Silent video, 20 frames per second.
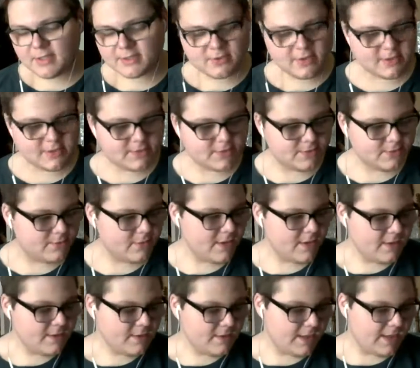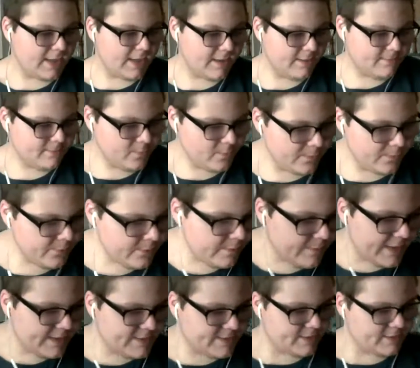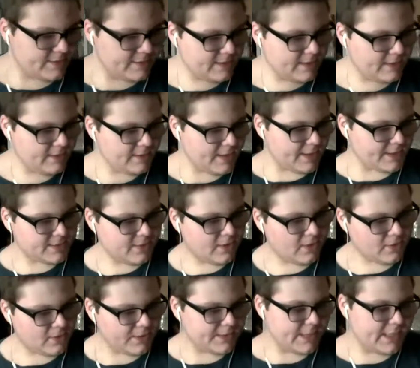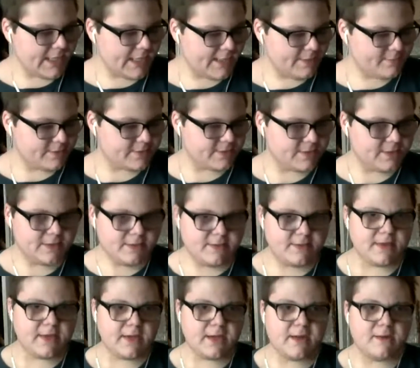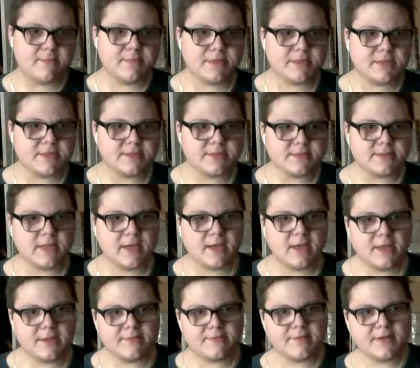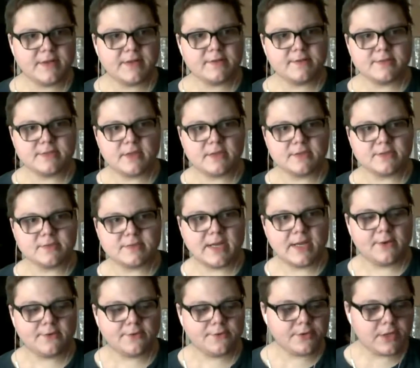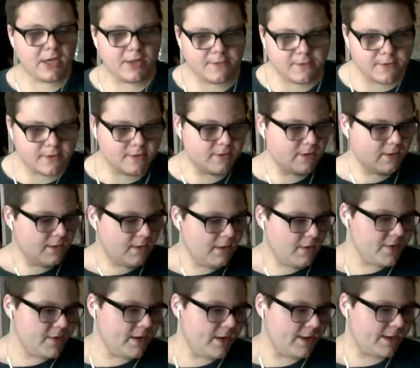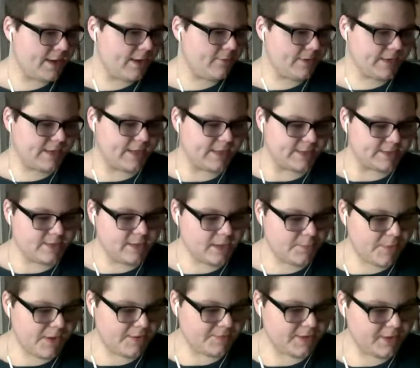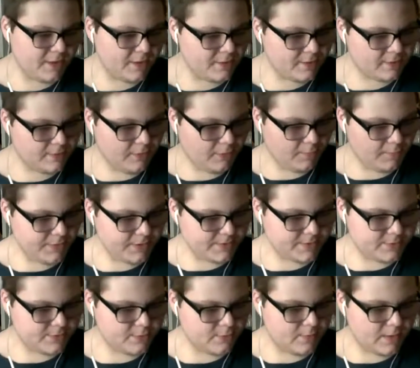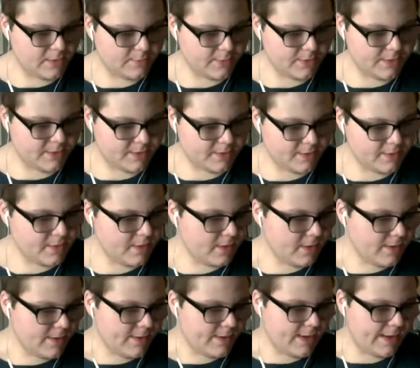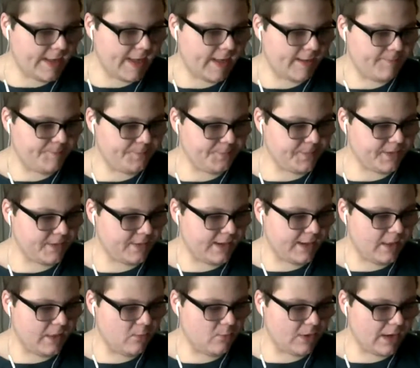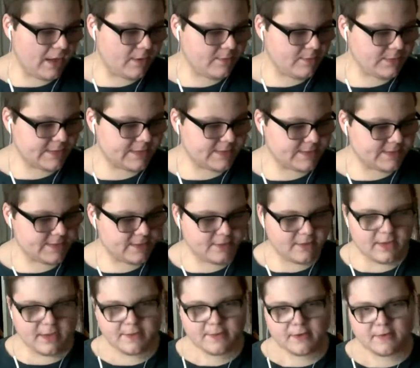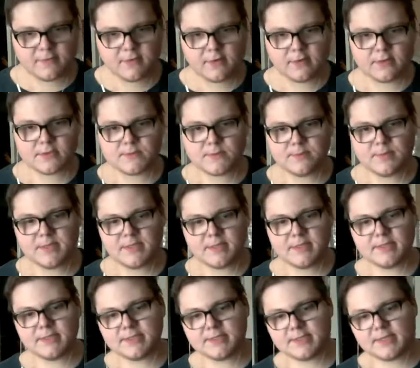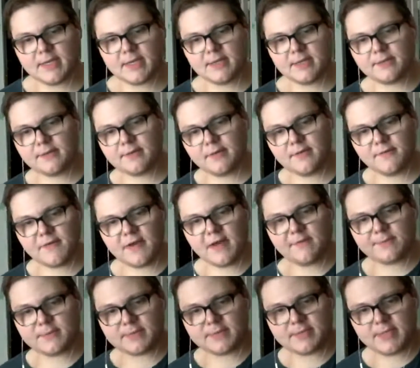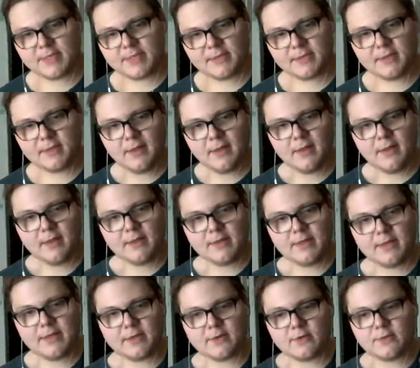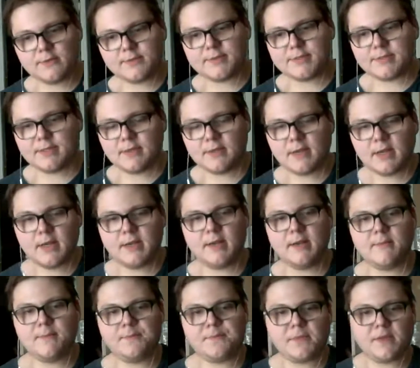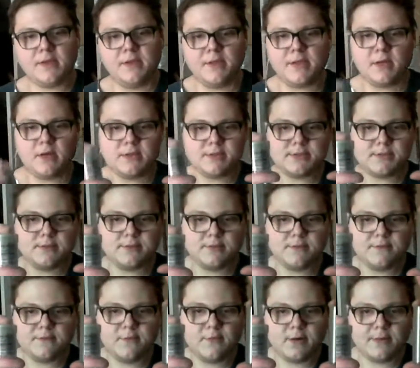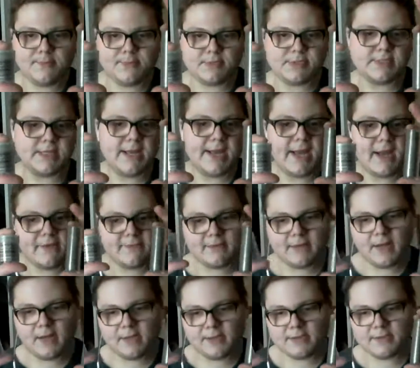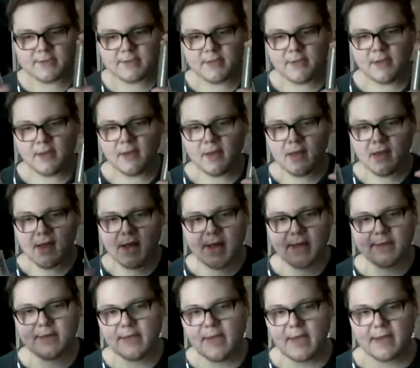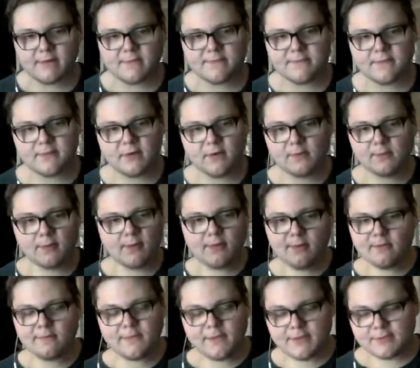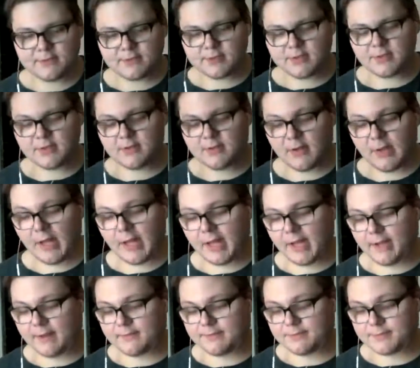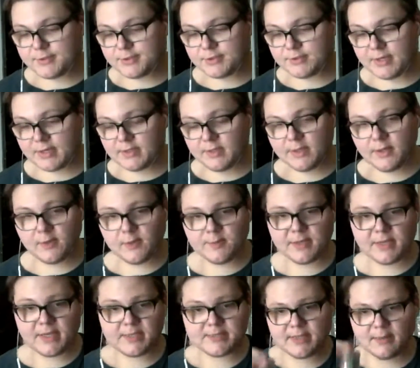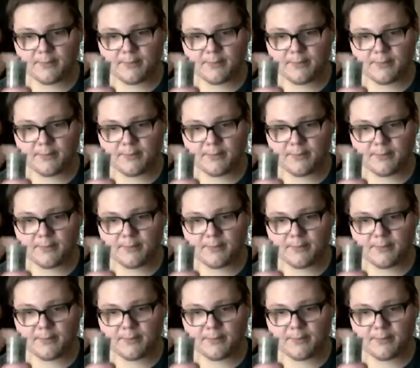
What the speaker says: on too. We basically did a lot of talk on 90%, but the video is also titled Other, and I want to kind of talk about the other a little bit too while we're here. What I would consider other, of course, would be these 35% nickels, and then also the 40% half dollars. I have a roll of each. Strictly only because I